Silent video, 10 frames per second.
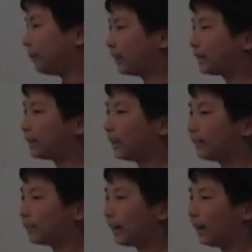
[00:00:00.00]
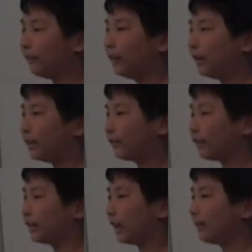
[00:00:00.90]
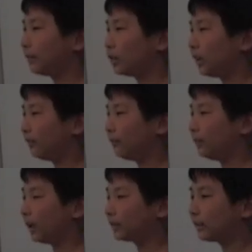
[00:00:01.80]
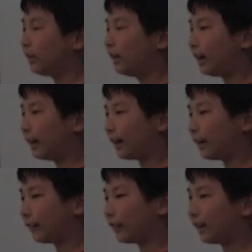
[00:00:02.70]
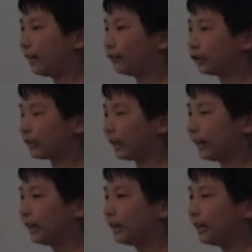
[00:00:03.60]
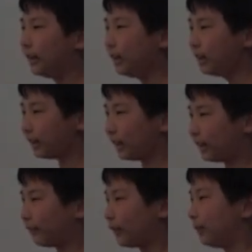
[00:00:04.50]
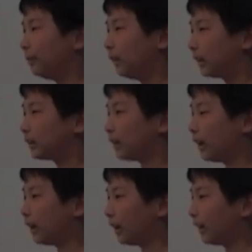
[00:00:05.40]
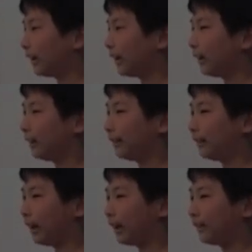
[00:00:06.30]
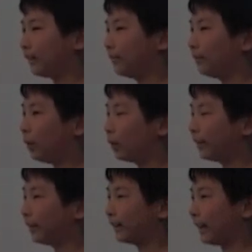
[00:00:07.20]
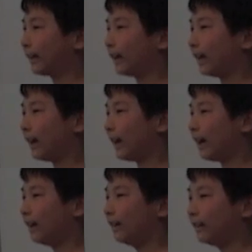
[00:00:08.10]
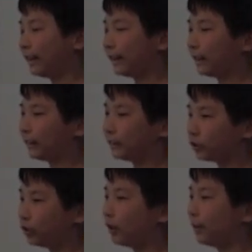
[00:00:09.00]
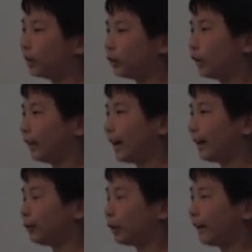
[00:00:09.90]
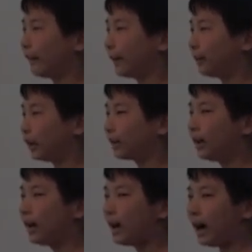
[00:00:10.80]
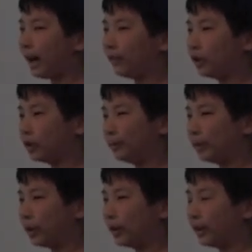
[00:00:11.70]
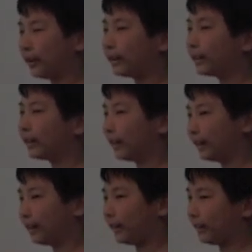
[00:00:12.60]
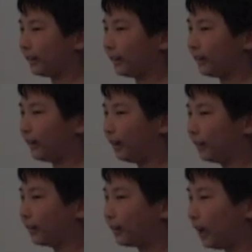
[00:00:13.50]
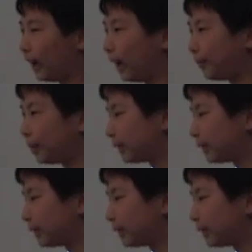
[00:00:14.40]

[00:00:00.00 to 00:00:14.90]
the bookshelves have different types of books on different levels. Like if the books are like important, like I have like a school book or a library book, I will put it on the top.